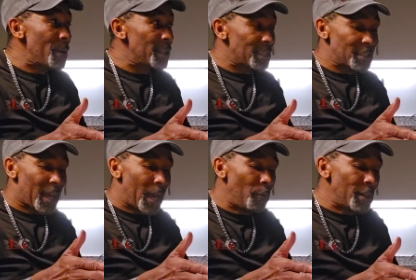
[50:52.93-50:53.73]
minutes is,
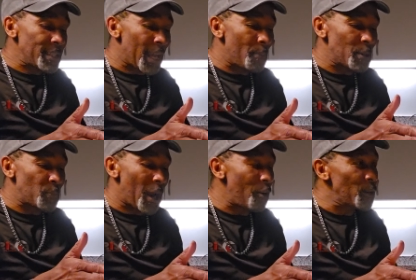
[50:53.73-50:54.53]
I want to see how much
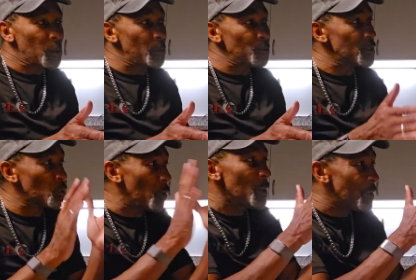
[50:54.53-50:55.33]
power you can produce in
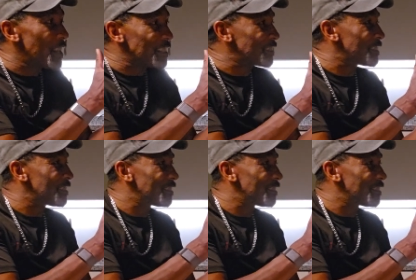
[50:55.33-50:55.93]
20 minutes,